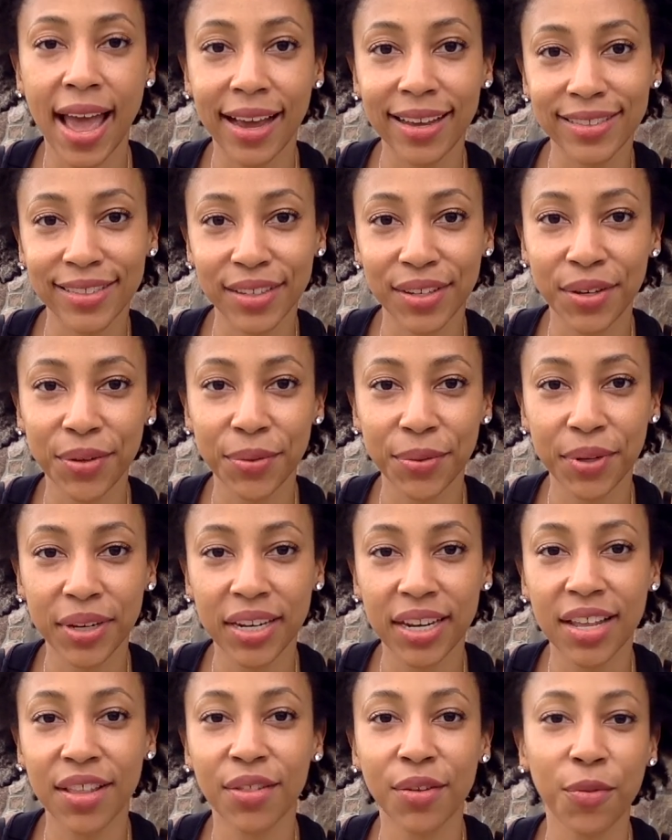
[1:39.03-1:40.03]
execute
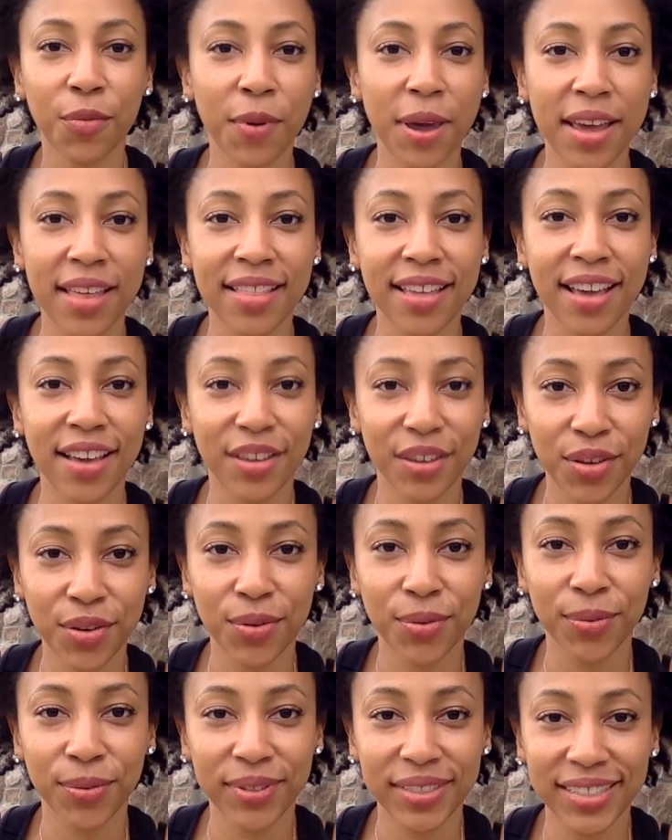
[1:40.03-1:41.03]
it in the way that
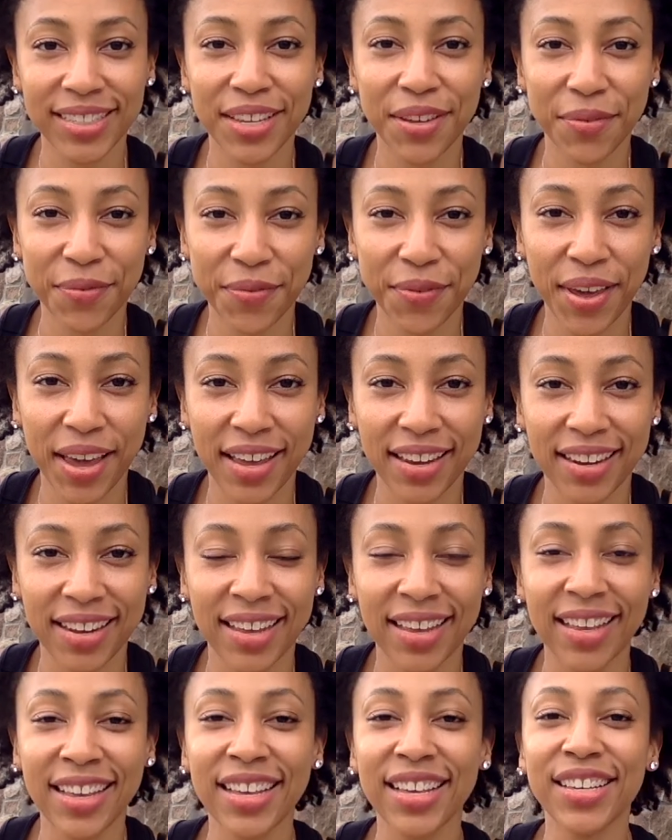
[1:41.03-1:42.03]
you see fit.
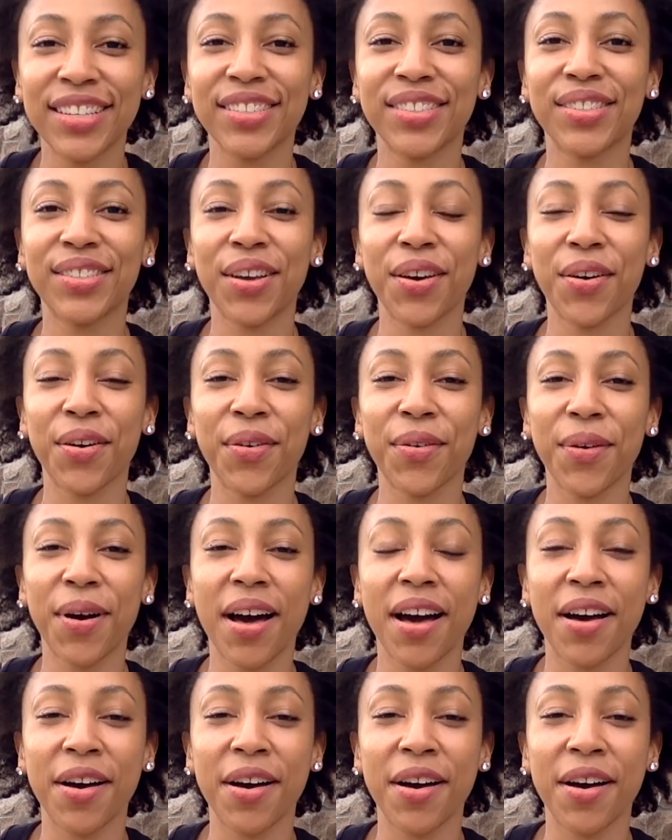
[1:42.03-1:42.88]
So